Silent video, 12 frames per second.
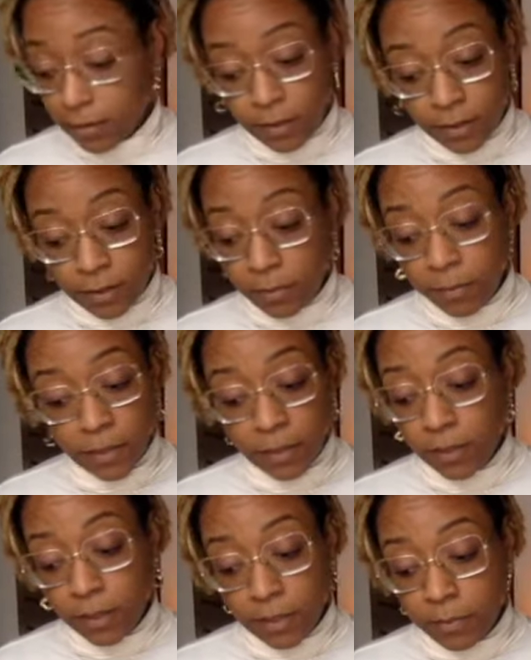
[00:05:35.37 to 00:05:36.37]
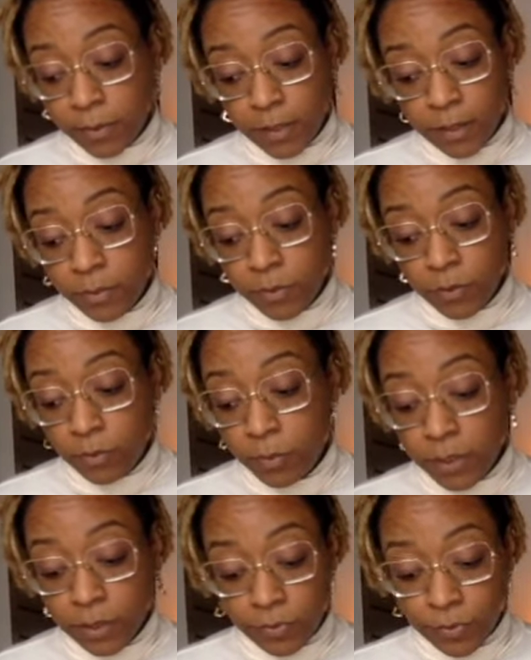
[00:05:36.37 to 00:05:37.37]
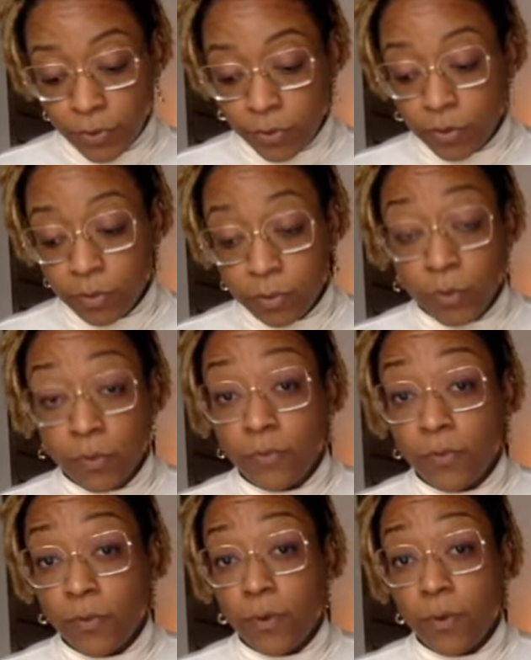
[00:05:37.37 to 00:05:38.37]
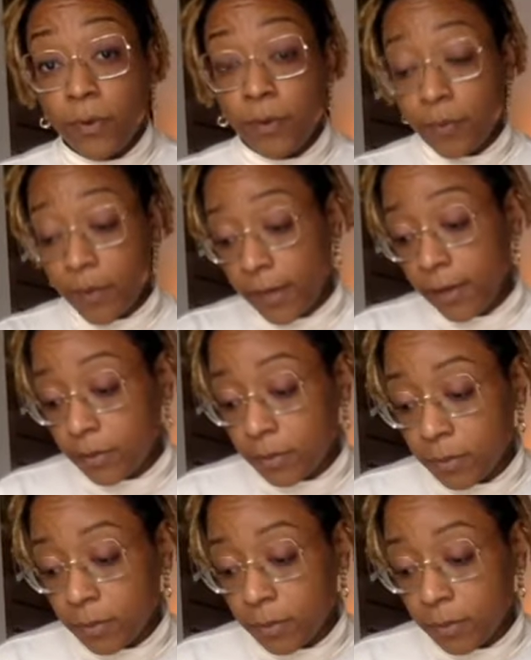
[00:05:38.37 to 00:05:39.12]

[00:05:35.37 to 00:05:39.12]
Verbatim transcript: There's something that's become too much for you to move forward, right?